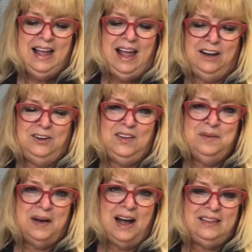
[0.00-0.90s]
And you can
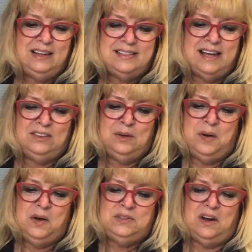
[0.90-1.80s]
buy these at the
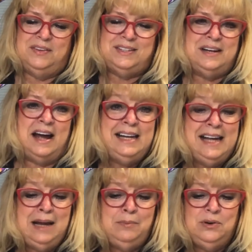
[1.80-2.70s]
post office.
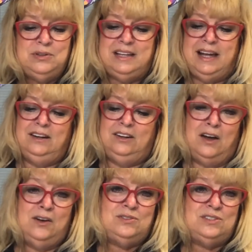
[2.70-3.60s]
98%
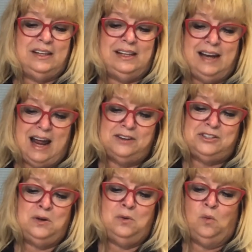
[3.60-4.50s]
goes to the
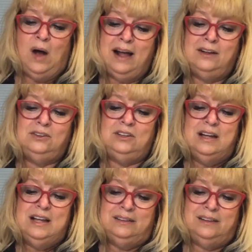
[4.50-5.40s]
National
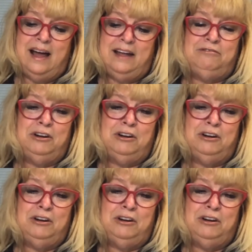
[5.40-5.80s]
Wildlife